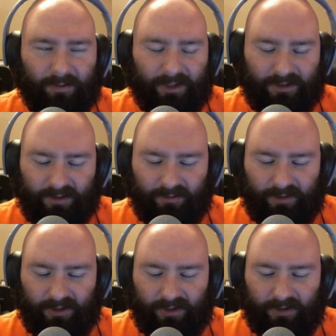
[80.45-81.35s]
actually
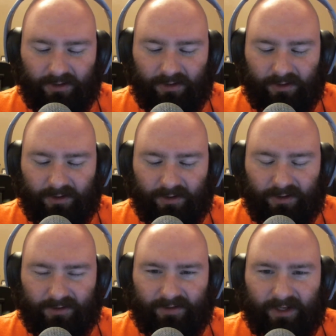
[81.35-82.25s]
really
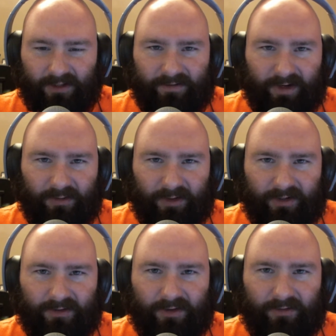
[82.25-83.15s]
satisfied with
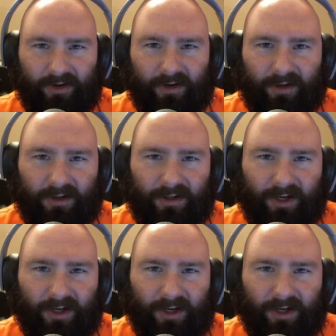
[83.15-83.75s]
it so far.